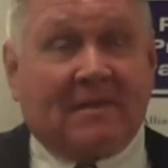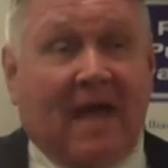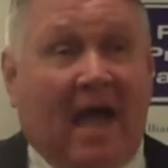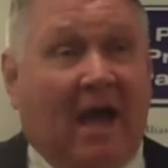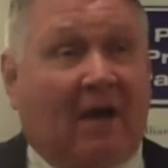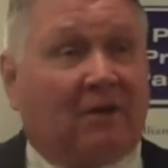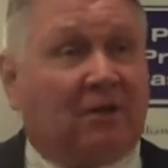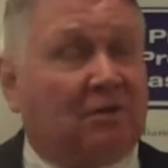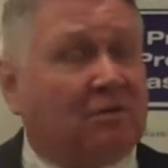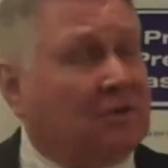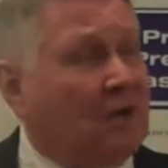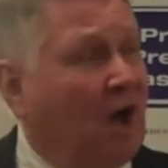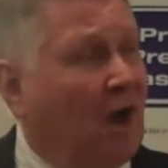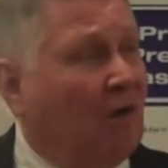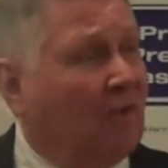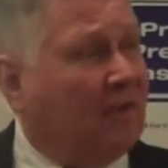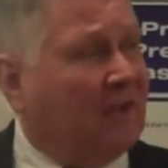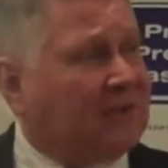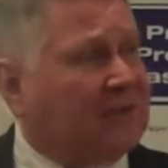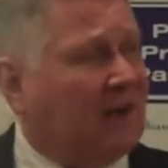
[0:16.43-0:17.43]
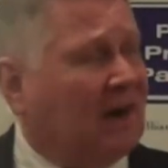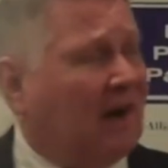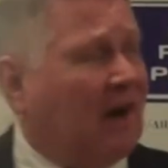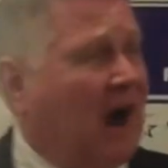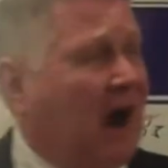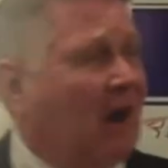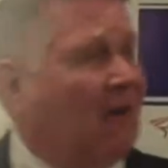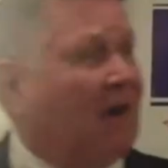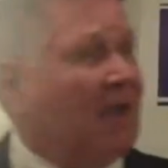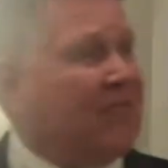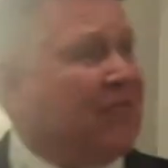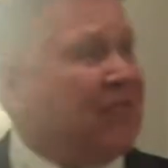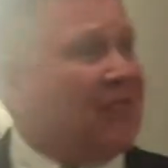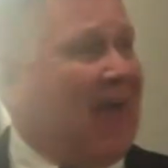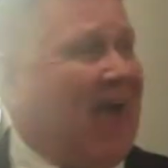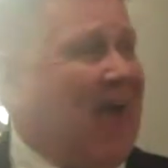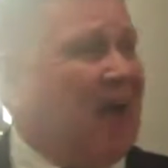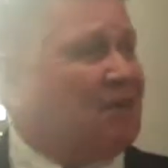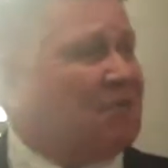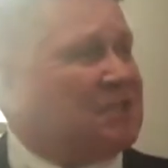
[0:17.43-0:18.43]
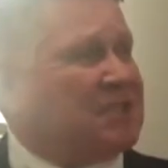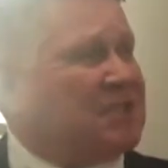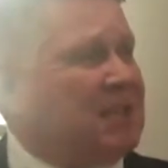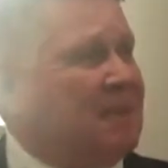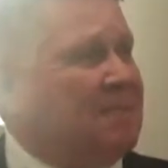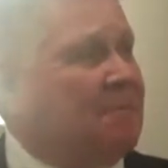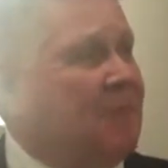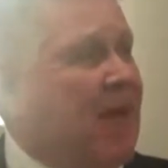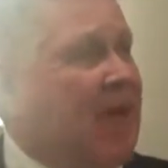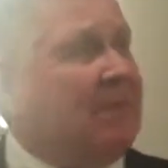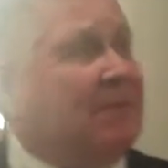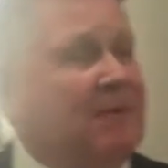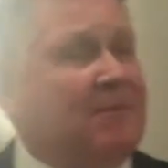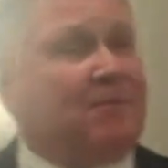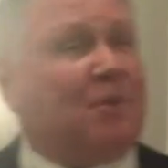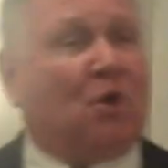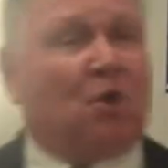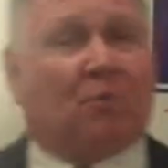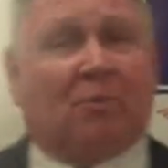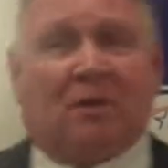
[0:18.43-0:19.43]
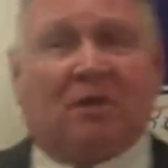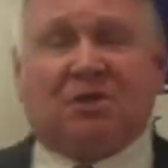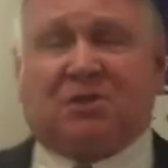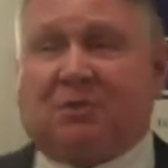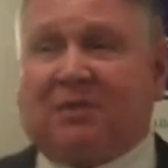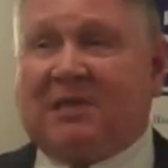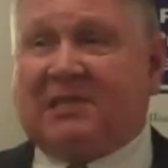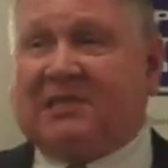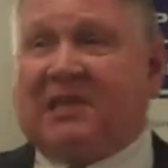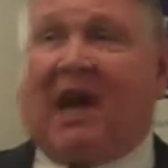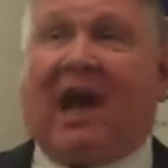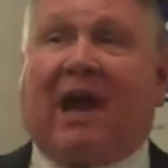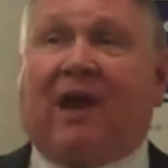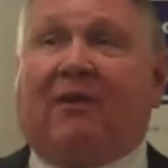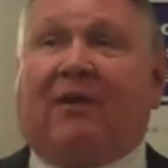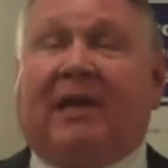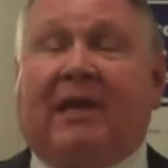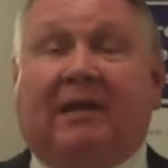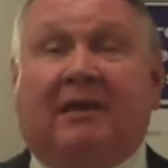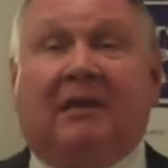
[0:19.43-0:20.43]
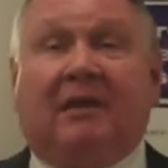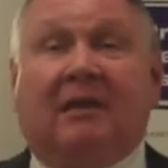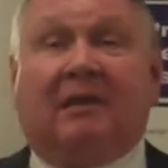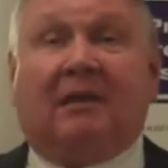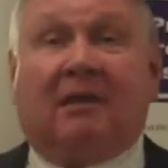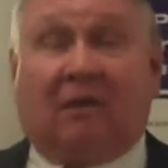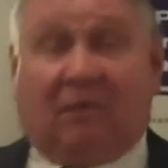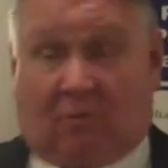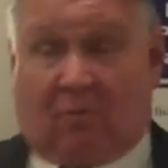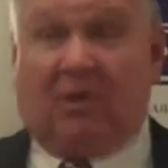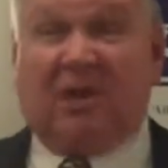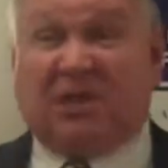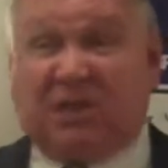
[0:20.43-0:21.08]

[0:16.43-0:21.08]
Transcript: Now, do you know that there are 1,000 baby boomers retiring or